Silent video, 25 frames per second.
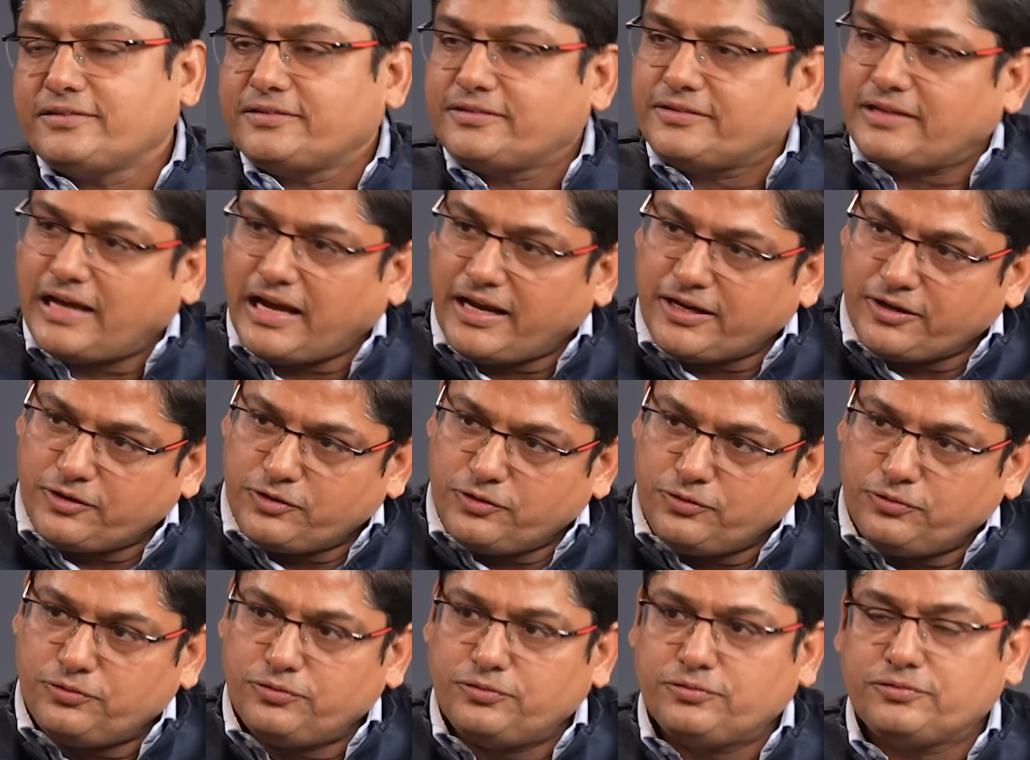Thank
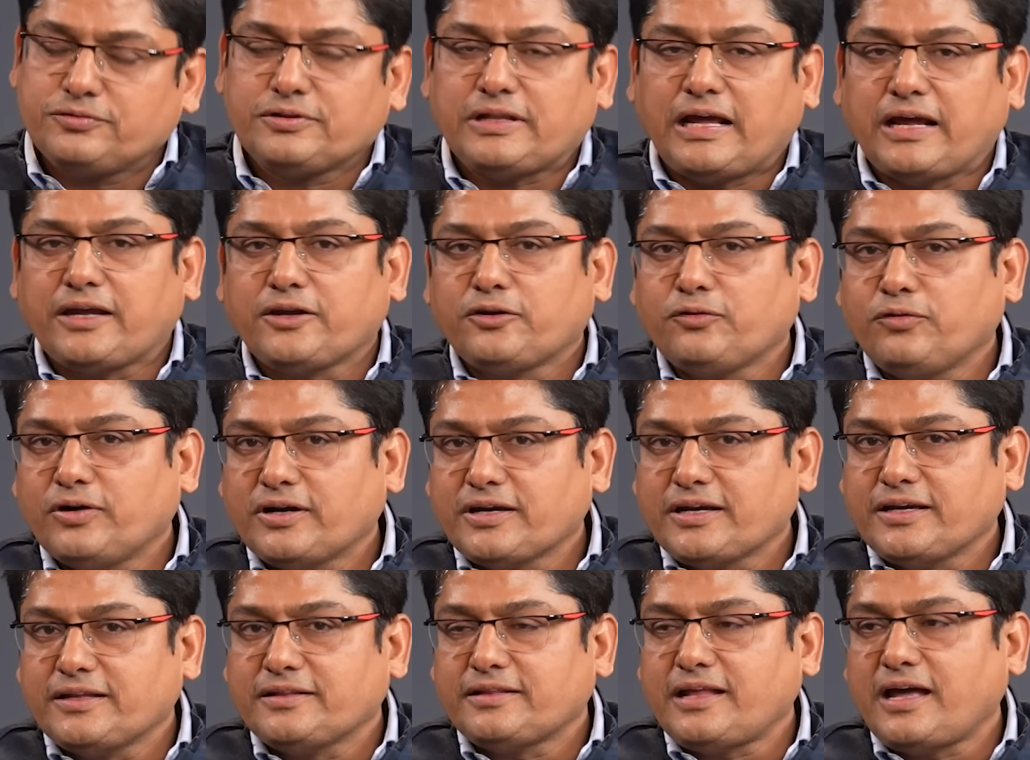you,
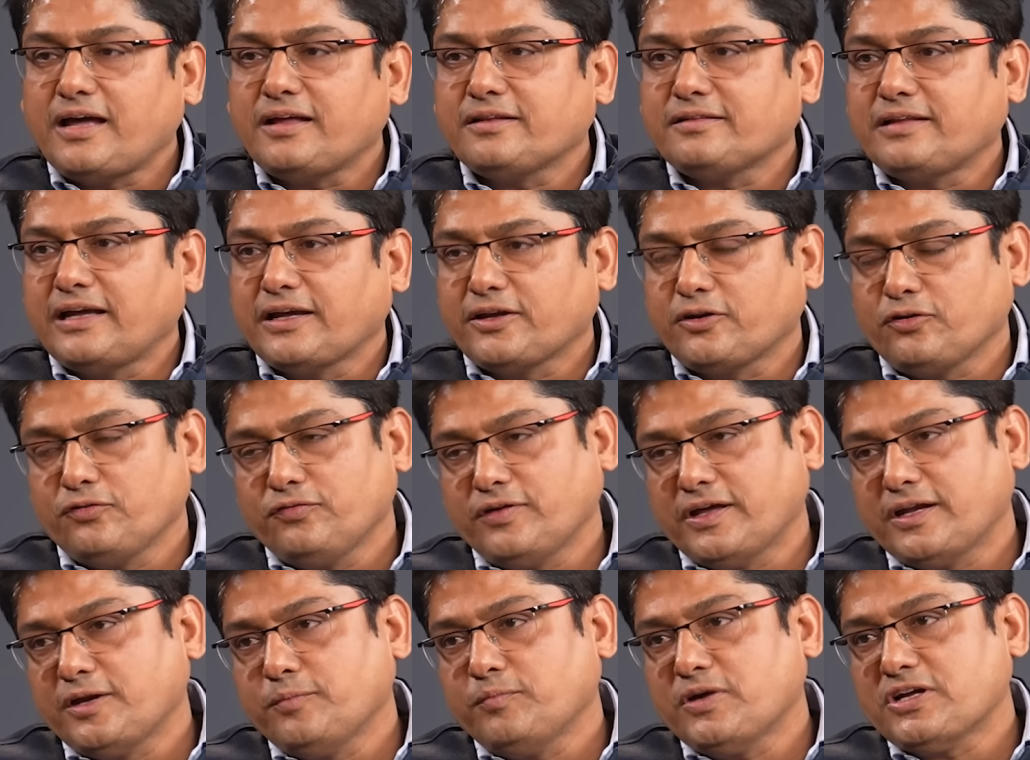Ankita. Thank you
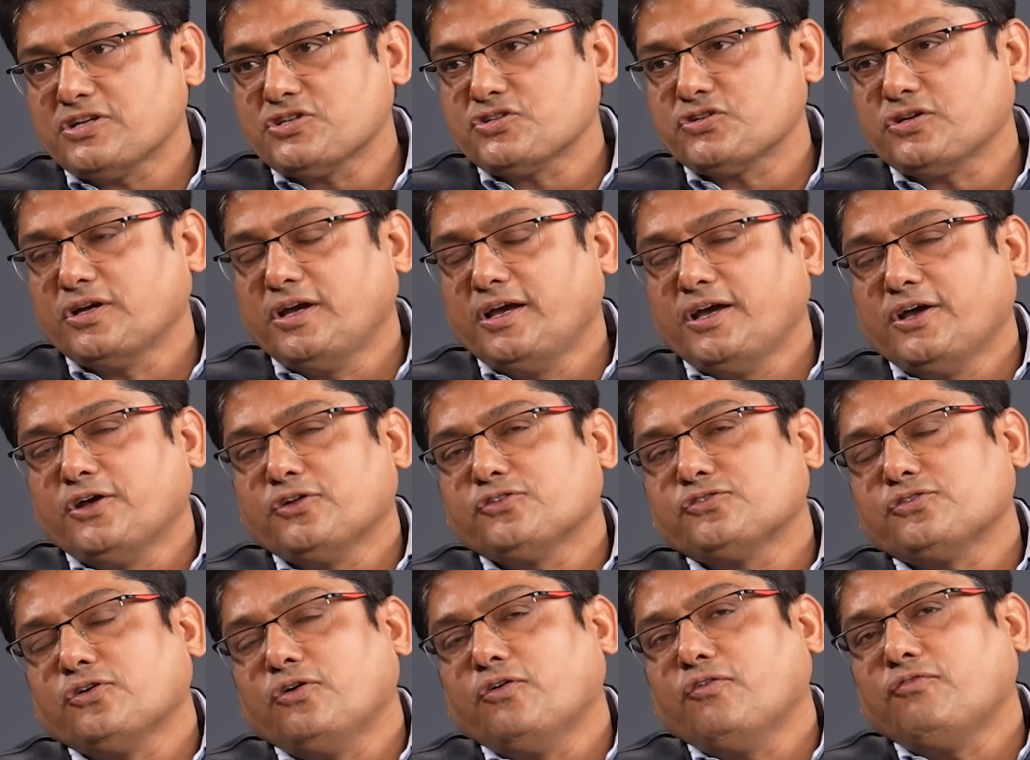very much.
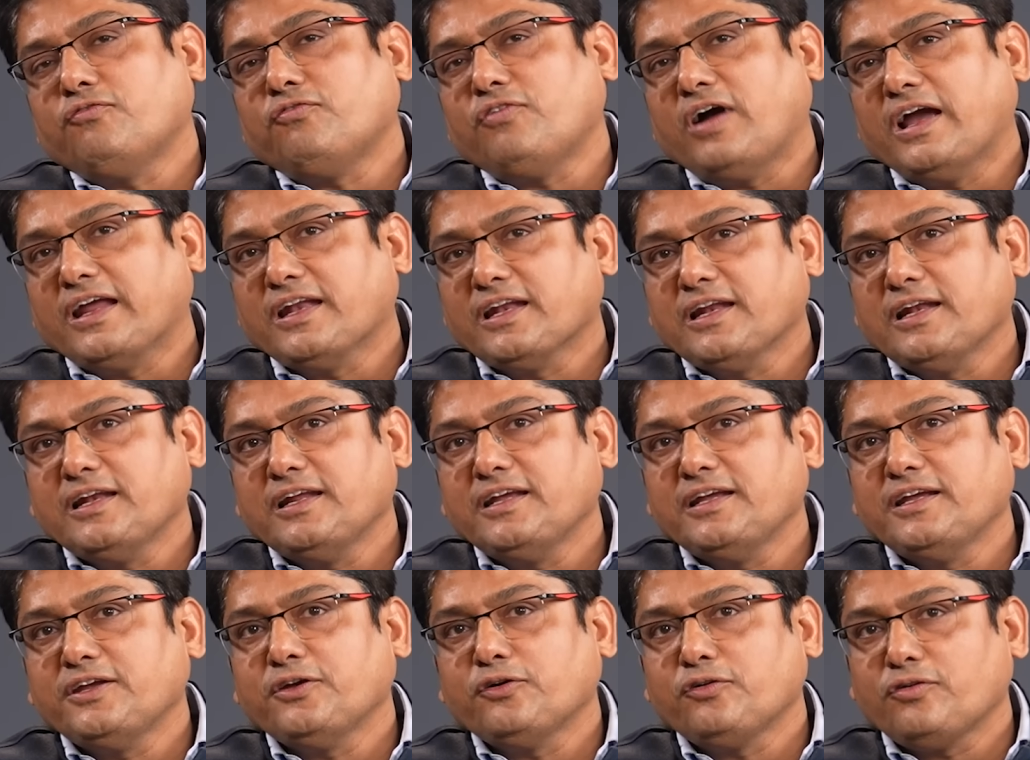So
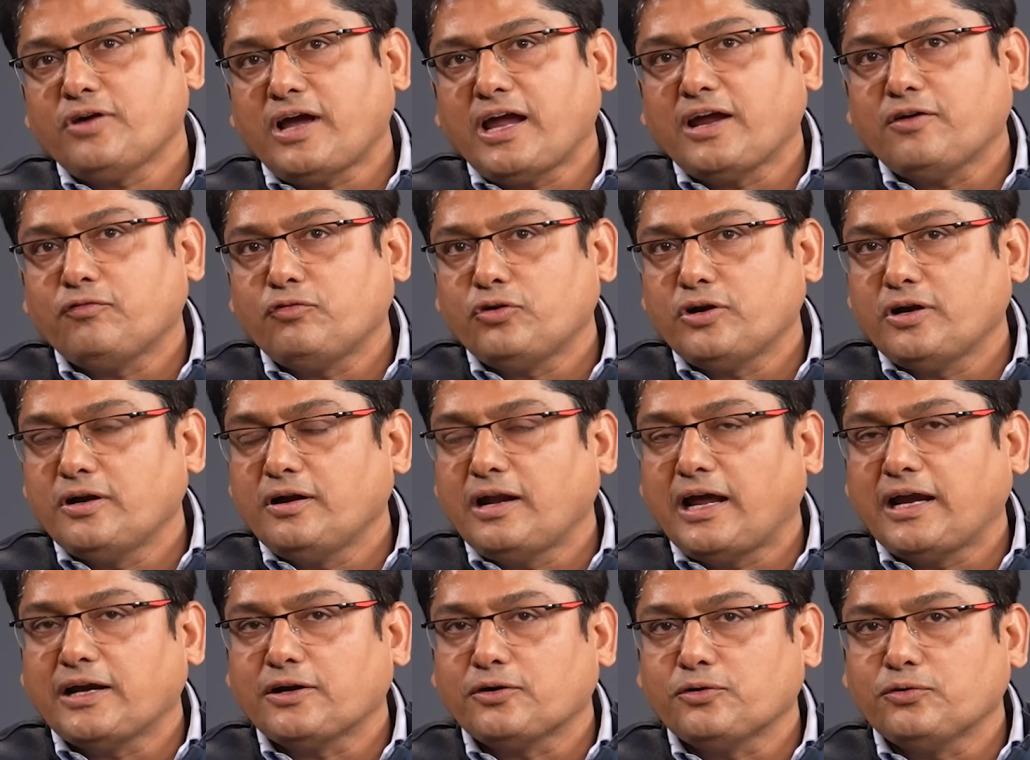finally, I would
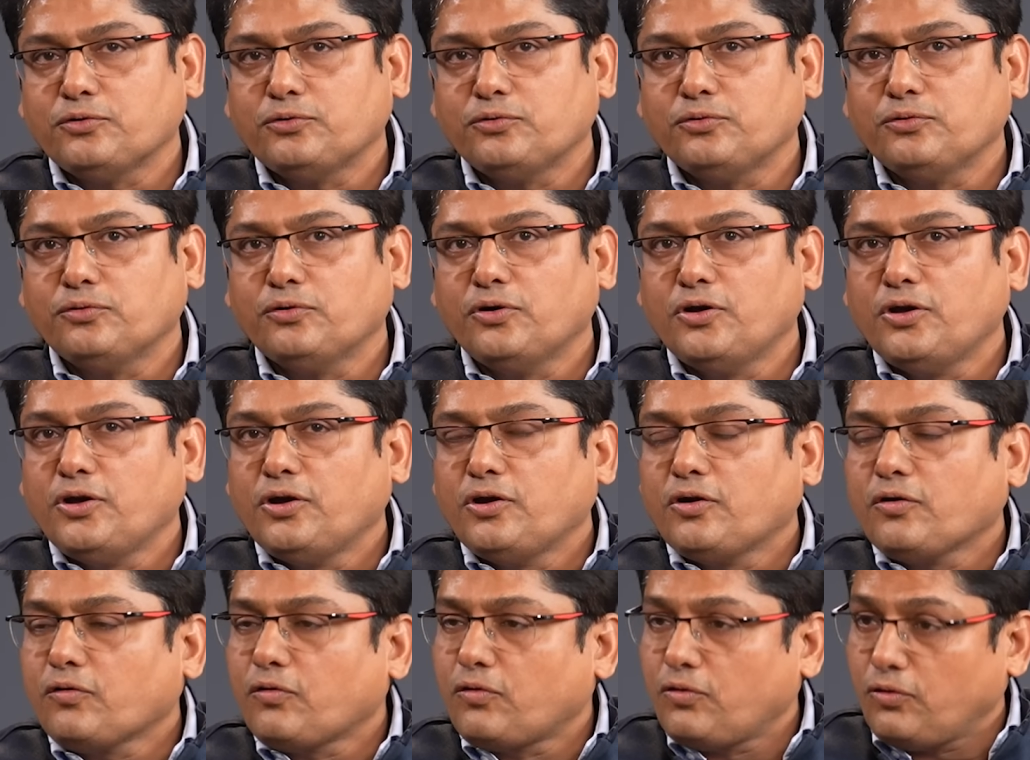like to
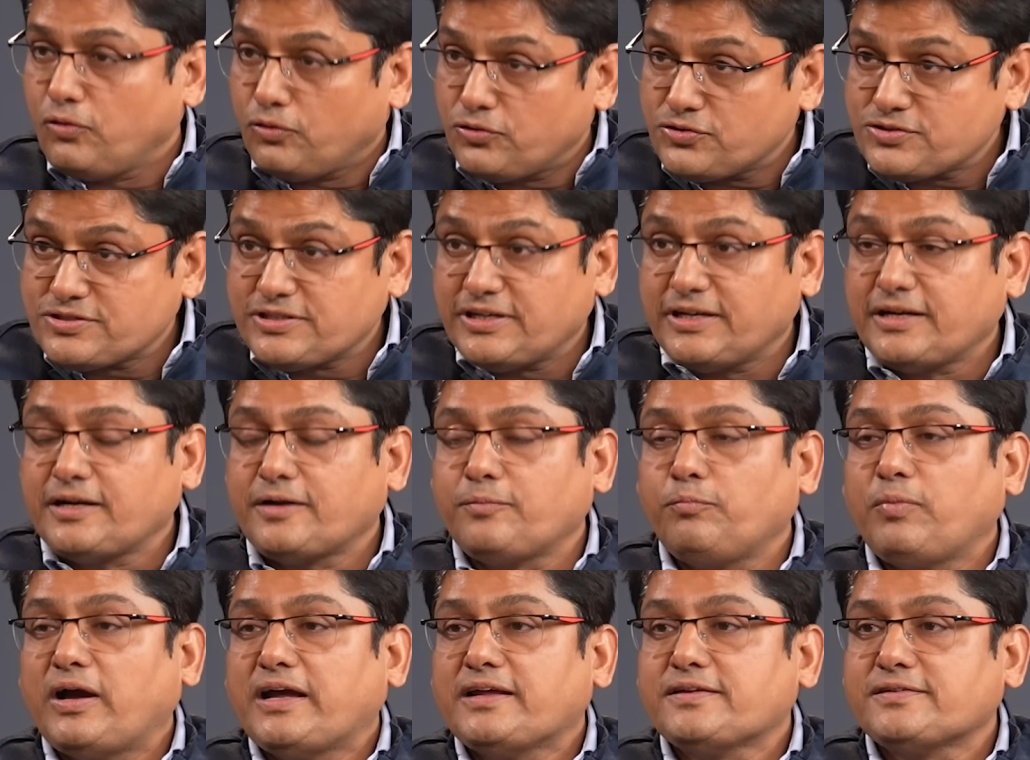close
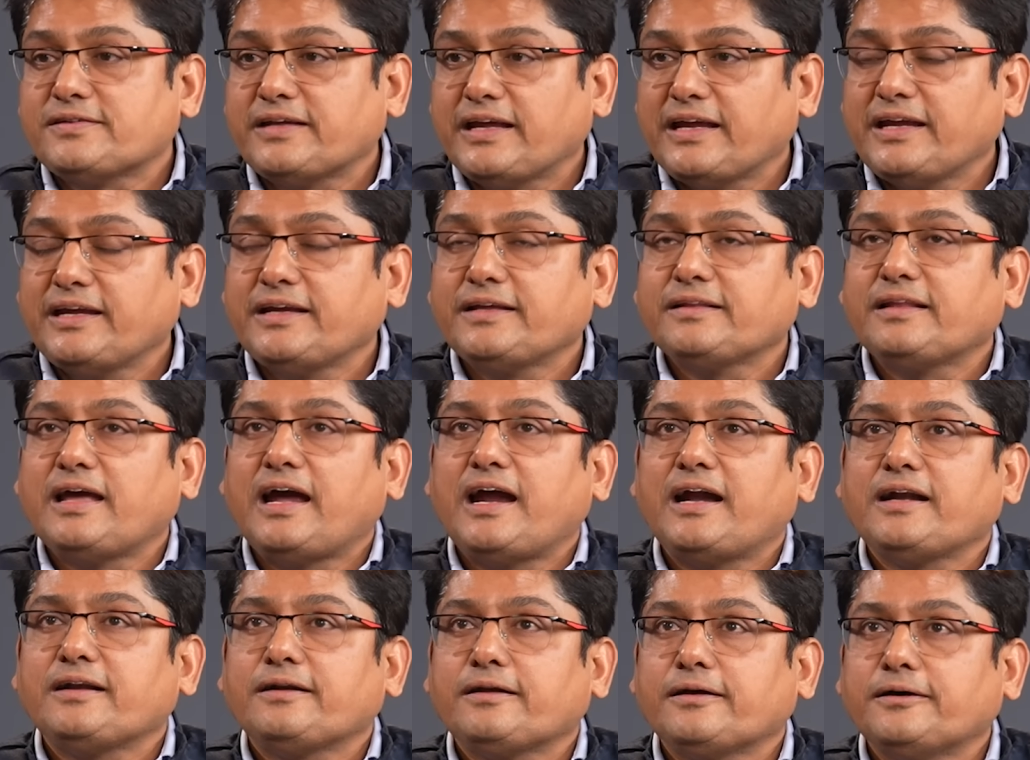it by saying
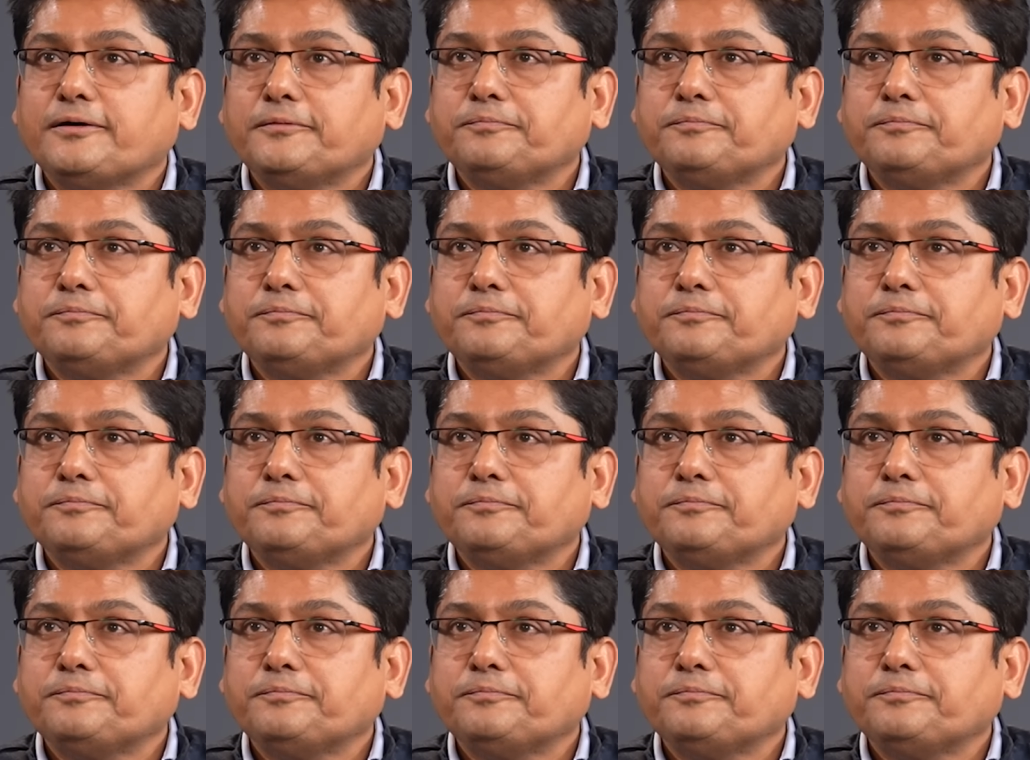that